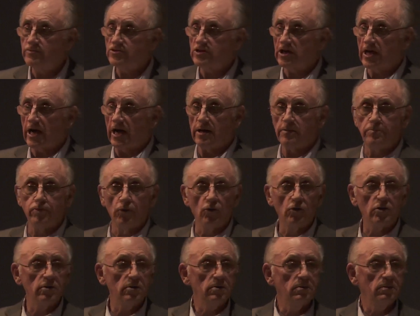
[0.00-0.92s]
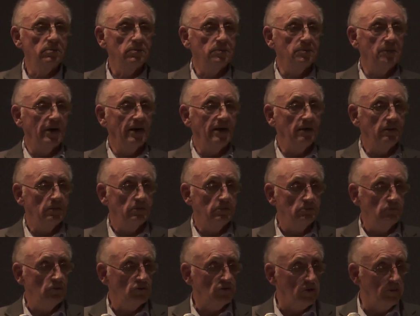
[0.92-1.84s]
that got aborted
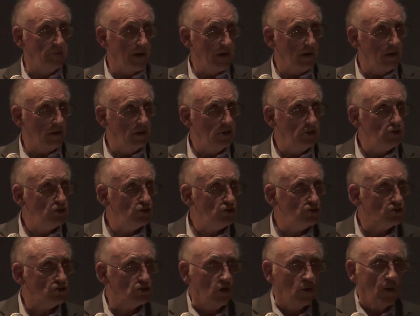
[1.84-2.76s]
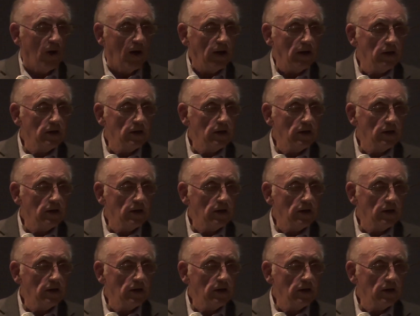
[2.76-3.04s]
with Tamara Leash and so on.